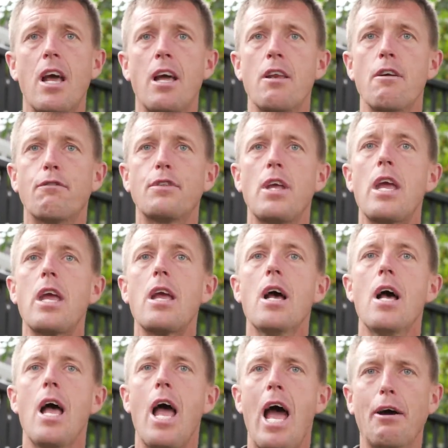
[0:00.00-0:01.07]
and if they
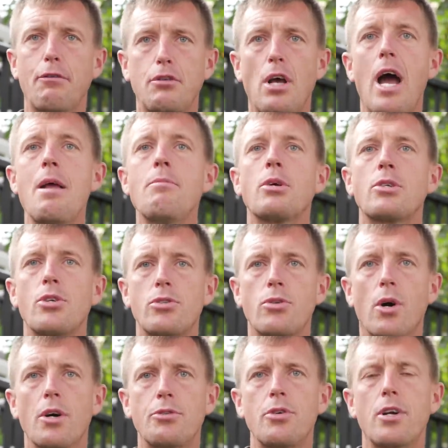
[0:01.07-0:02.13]
have time, they'll just
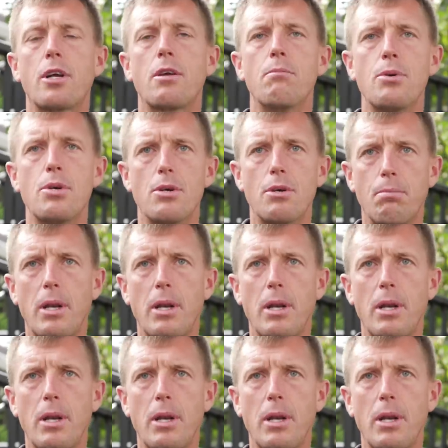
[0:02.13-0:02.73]
go onto their computer,